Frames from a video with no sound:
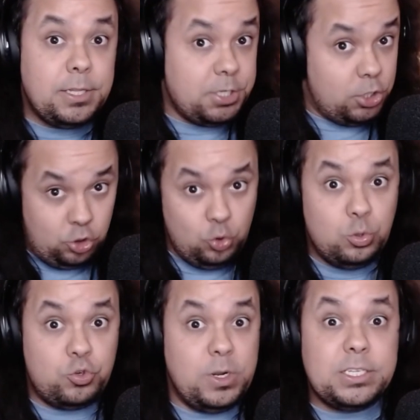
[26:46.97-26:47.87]
That's a
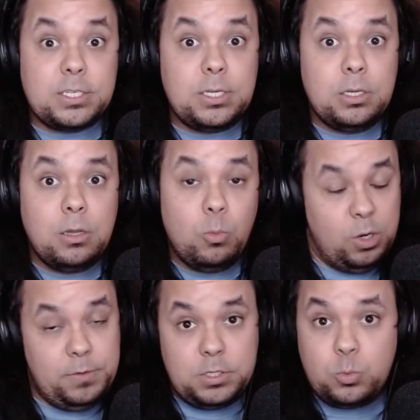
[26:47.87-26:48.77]
huge risk.
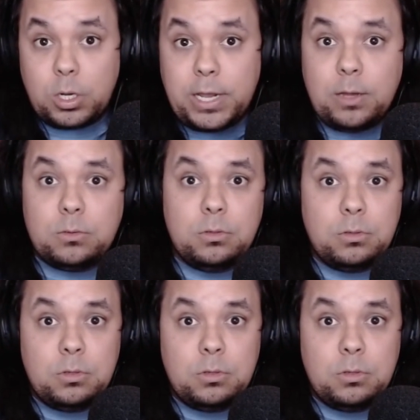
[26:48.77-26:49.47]
What if it doesn't work out?